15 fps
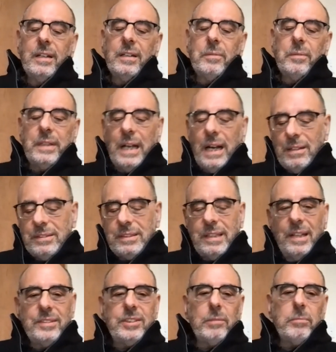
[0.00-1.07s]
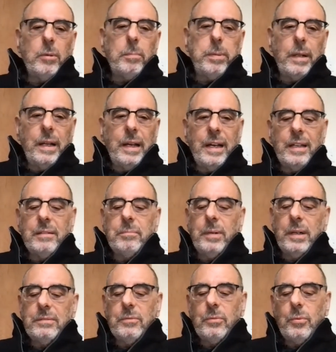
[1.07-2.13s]
without sensible plan,
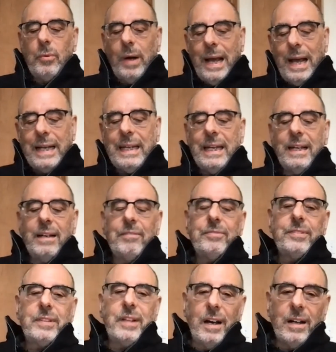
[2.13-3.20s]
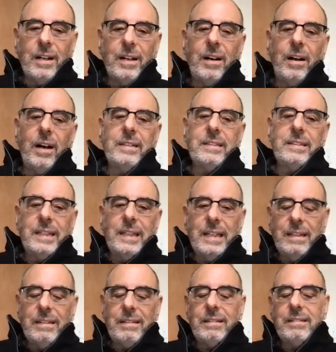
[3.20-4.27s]
but wagging of tongue on
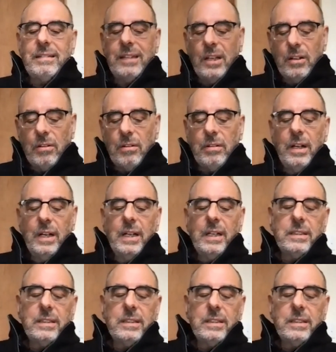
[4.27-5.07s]
teeth till